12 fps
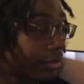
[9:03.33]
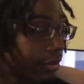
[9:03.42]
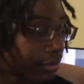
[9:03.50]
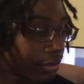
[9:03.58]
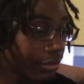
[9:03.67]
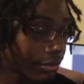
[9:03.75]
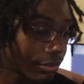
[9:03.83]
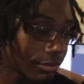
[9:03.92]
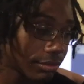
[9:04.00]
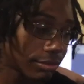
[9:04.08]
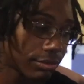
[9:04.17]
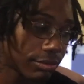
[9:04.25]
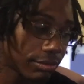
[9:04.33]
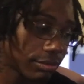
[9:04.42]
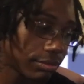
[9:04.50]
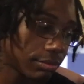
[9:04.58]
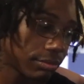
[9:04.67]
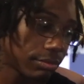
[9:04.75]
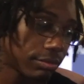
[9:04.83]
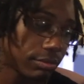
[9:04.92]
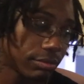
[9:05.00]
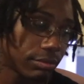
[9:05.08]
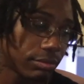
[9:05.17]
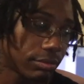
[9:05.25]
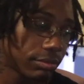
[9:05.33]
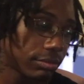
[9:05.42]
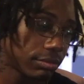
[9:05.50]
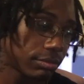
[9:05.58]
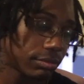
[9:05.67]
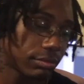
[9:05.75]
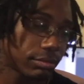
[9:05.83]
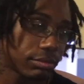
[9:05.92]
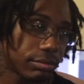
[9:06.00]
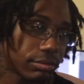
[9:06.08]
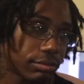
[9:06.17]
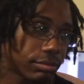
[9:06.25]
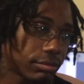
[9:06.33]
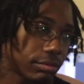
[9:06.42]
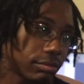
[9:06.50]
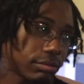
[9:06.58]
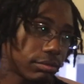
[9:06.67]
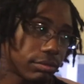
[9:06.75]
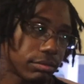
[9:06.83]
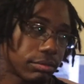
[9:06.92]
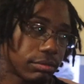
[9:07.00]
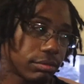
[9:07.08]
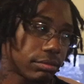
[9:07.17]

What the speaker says: This person isn't speaking.